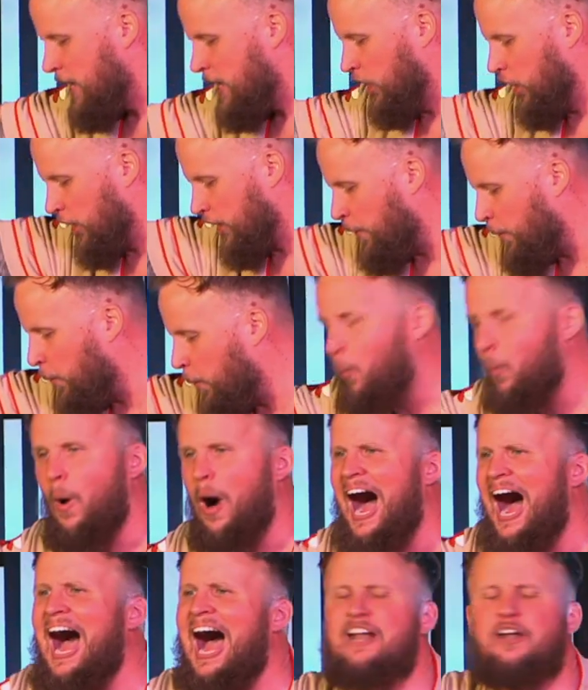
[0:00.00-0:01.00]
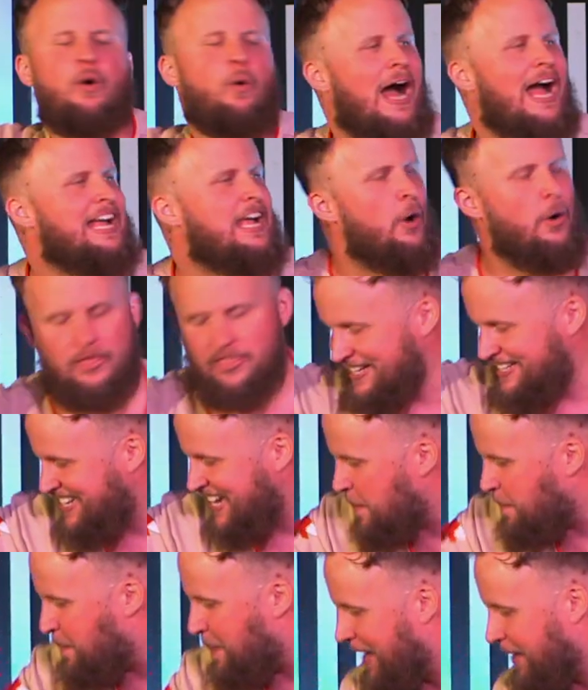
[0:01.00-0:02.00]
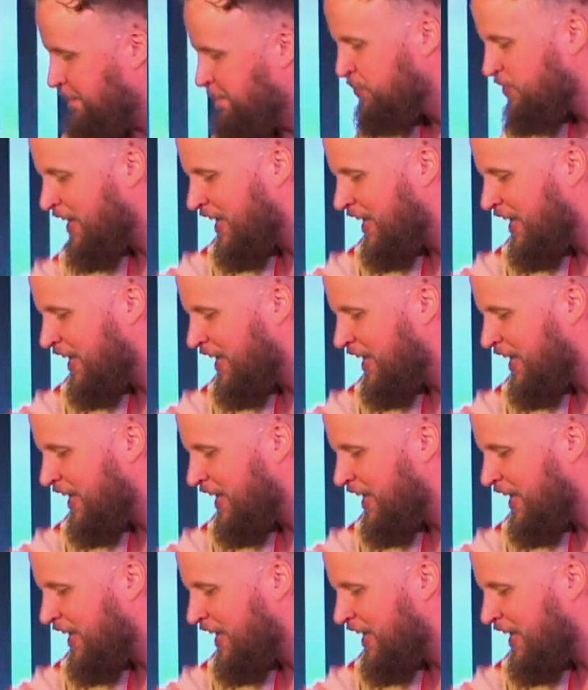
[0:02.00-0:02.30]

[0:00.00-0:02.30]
Look at, why do I go to the deep end?